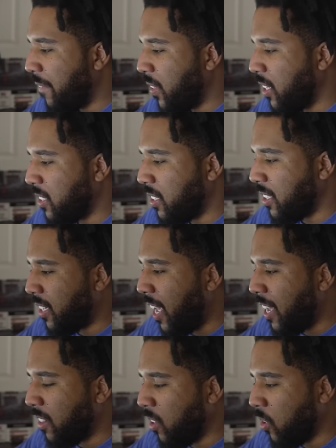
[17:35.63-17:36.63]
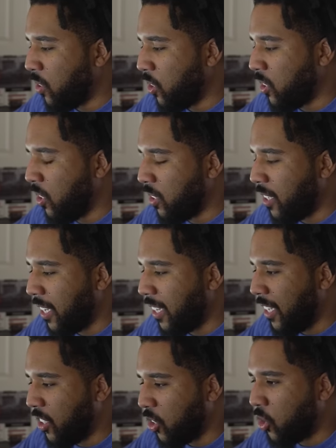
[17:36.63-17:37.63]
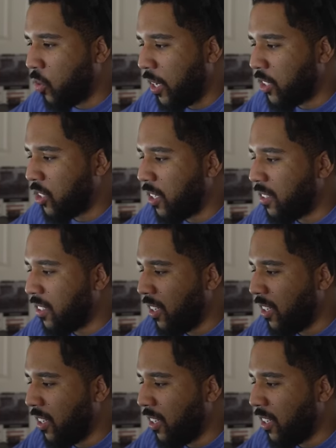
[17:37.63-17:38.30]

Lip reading: because the sedan look just looks like they just stretched it.